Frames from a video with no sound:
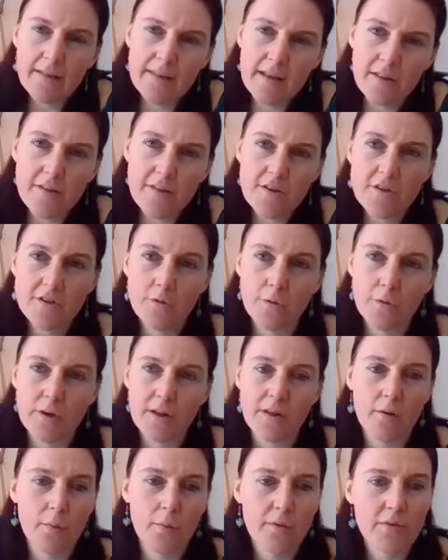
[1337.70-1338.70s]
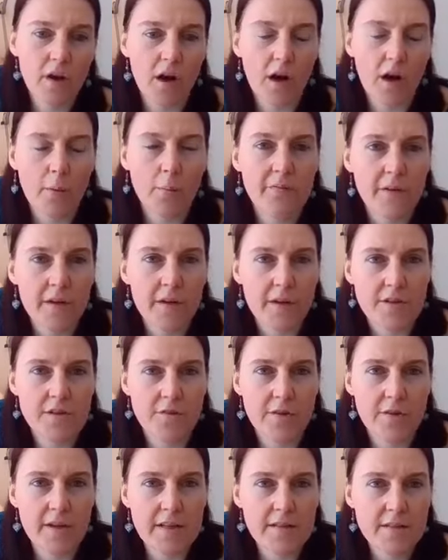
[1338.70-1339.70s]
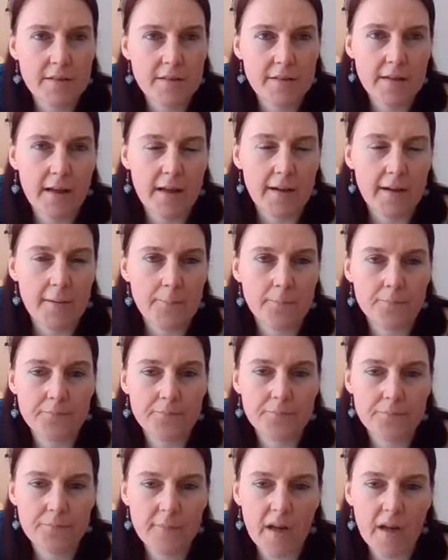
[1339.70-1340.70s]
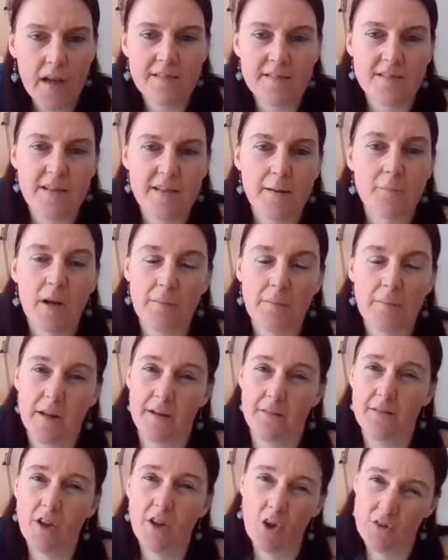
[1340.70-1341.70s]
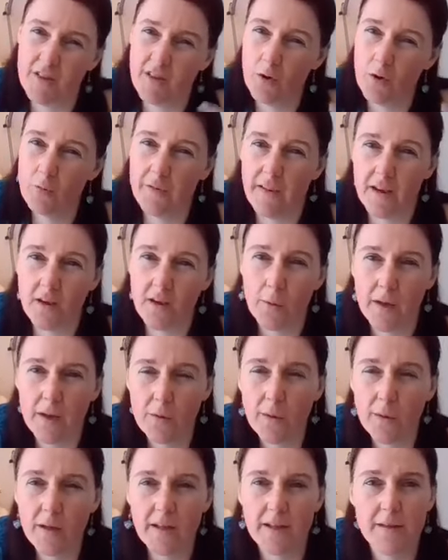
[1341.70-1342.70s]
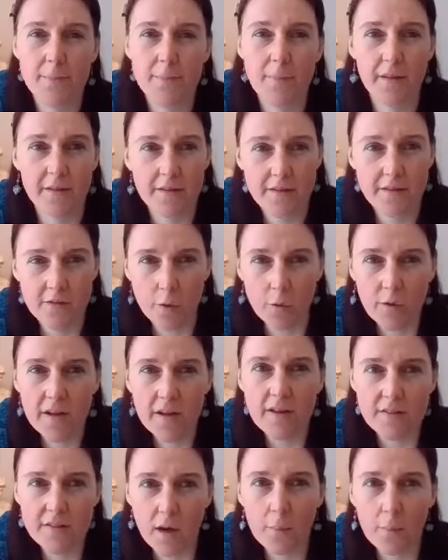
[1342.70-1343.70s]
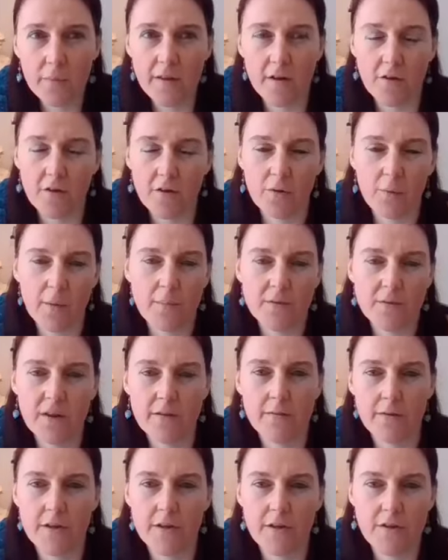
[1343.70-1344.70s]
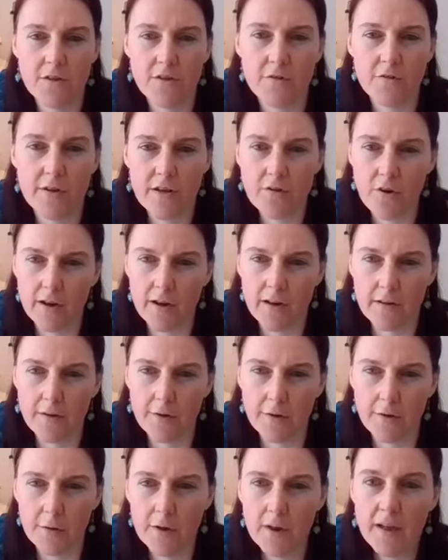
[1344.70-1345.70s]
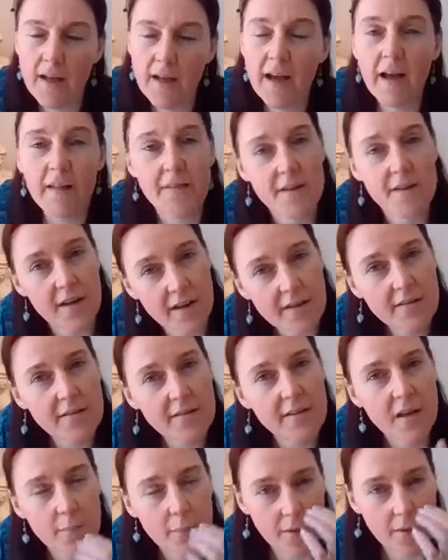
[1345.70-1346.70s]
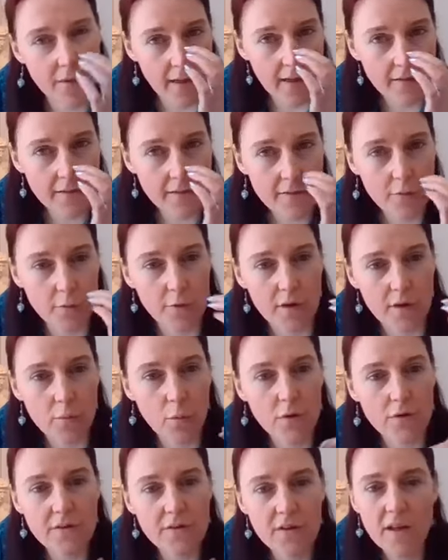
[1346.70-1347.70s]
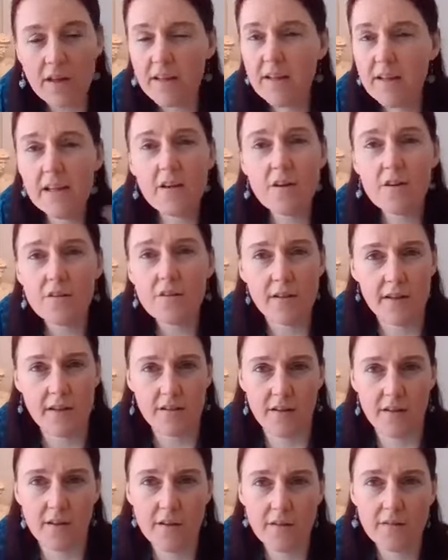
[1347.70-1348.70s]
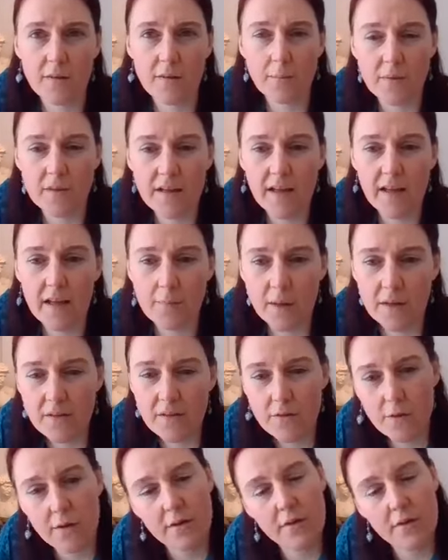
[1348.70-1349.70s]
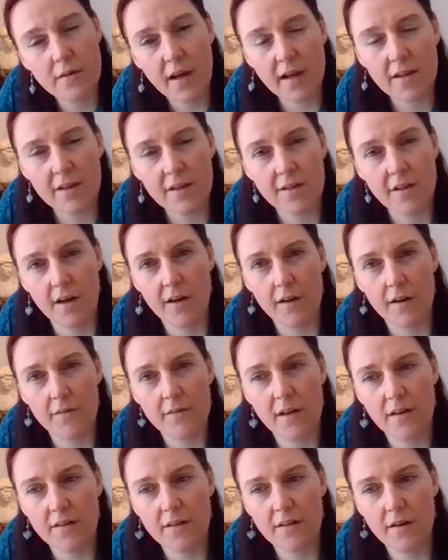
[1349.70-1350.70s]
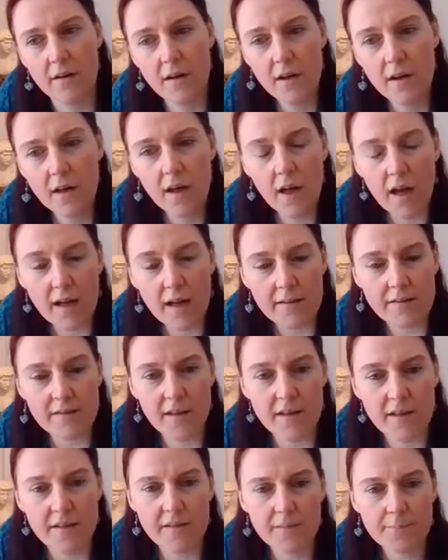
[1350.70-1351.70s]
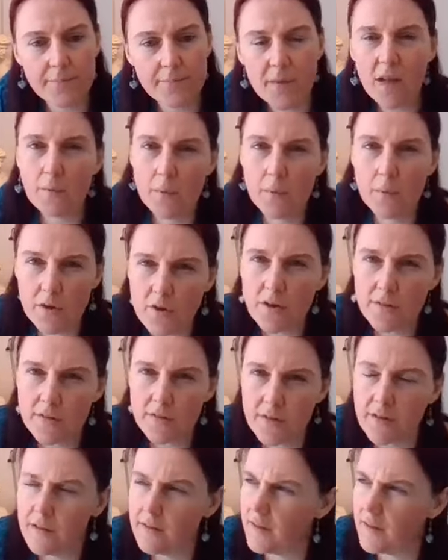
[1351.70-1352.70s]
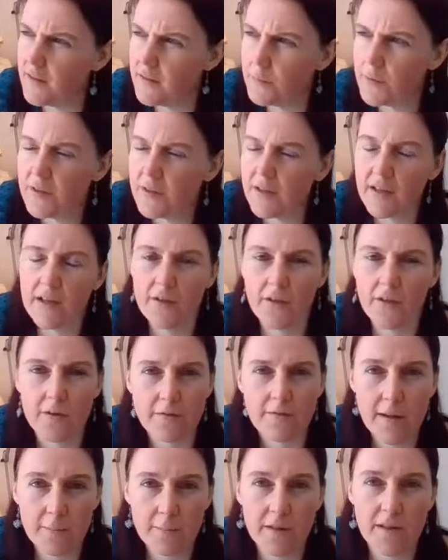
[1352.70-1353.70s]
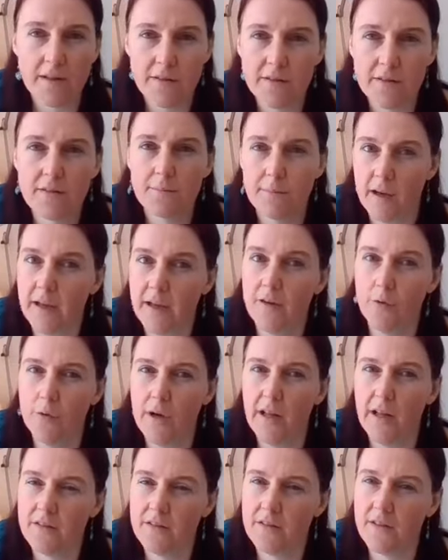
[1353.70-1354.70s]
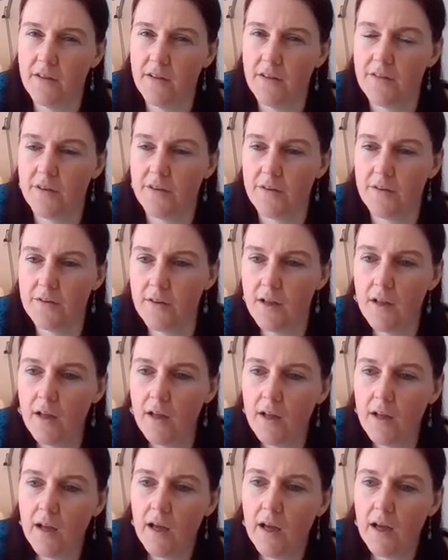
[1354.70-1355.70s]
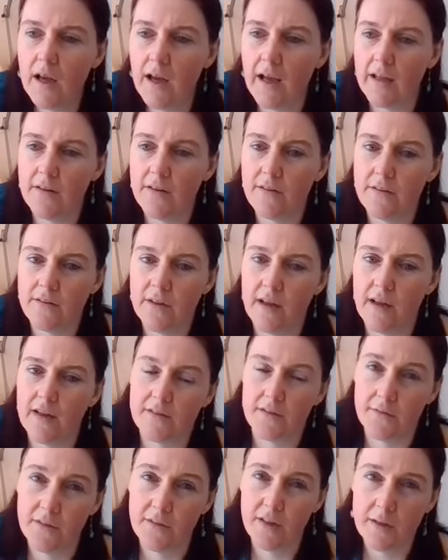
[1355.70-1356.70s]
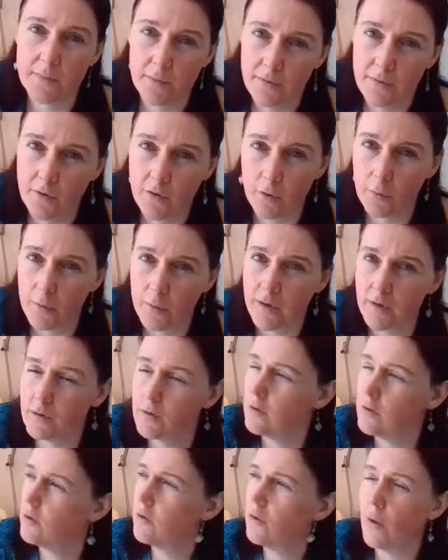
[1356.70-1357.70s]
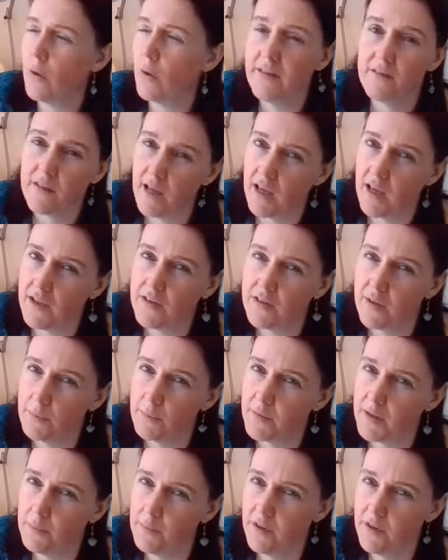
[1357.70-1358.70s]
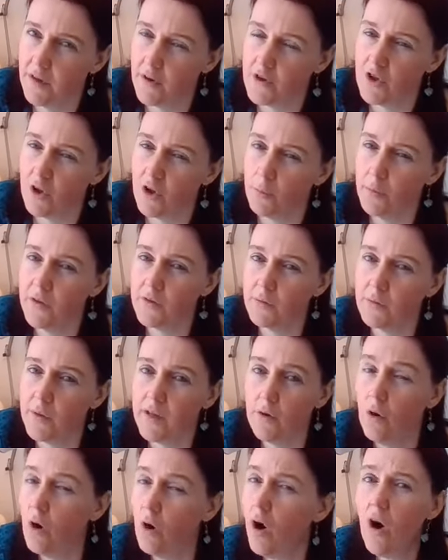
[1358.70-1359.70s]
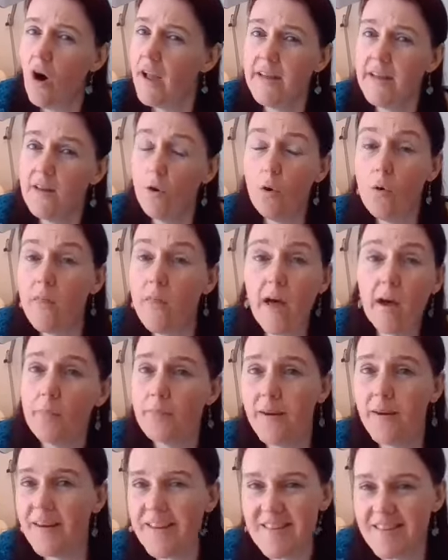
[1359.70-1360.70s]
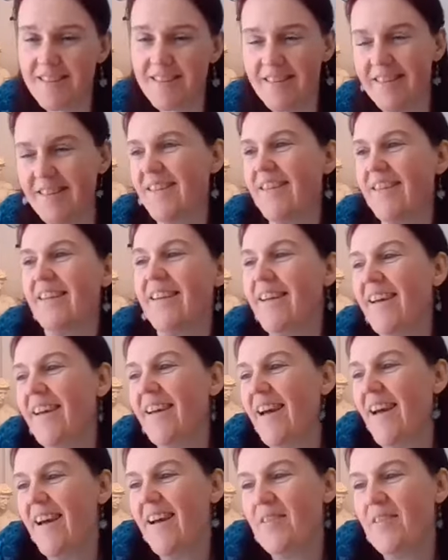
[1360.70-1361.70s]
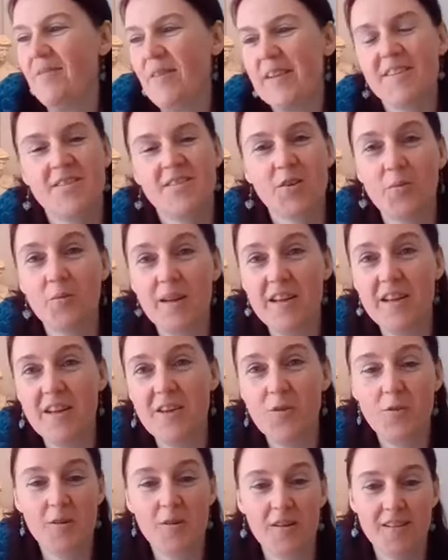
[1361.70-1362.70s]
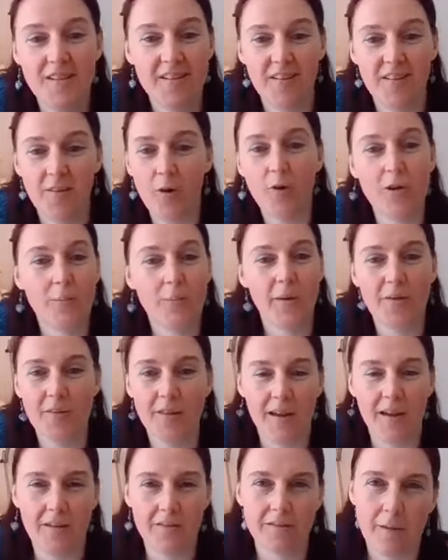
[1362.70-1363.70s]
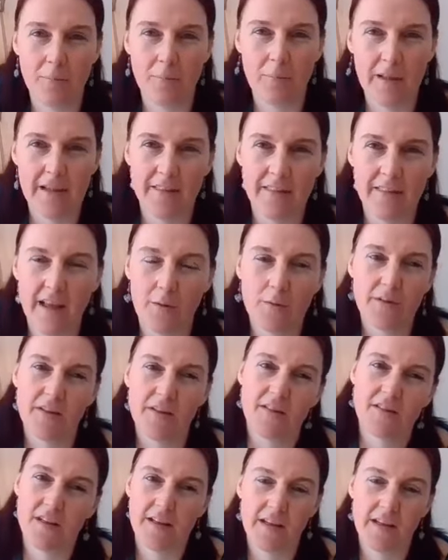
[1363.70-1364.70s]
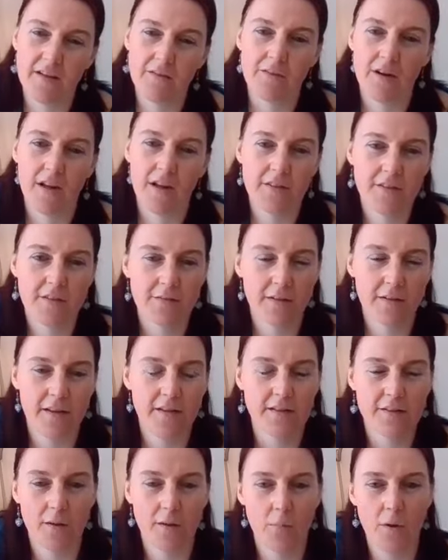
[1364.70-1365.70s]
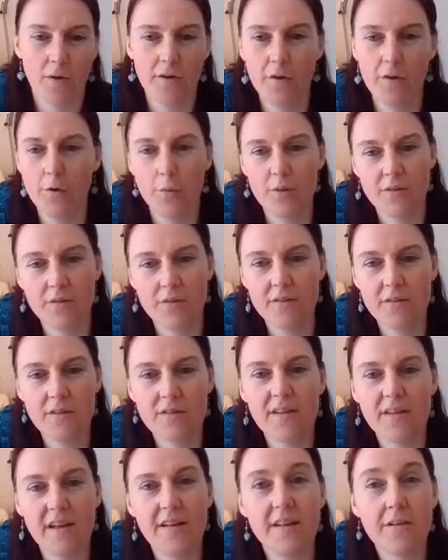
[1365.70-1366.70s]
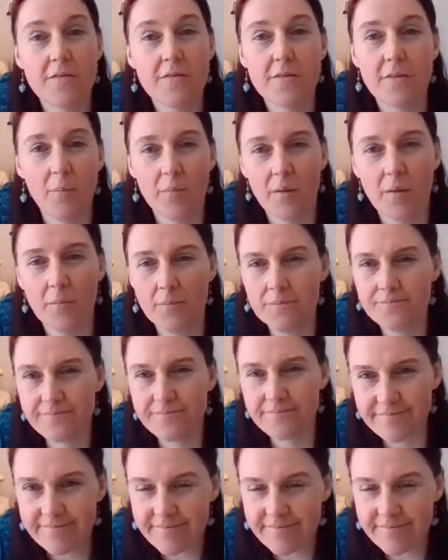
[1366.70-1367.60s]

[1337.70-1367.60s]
The other story that we've got up for you to read, as I say, I'm kind of glossing over that quite quickly, but the story is up there on the website for you to read right through. And the nice thing about that story was years later, somebody came into the Highland Archive Centre and said, I'm interested in this particular family. This is my own ancestors. And as I've said before, we're quite sad sometimes in our job because we go, oh, I know that person. And so we knew all about that family. And that was exciting for us to find someone who was descended from them.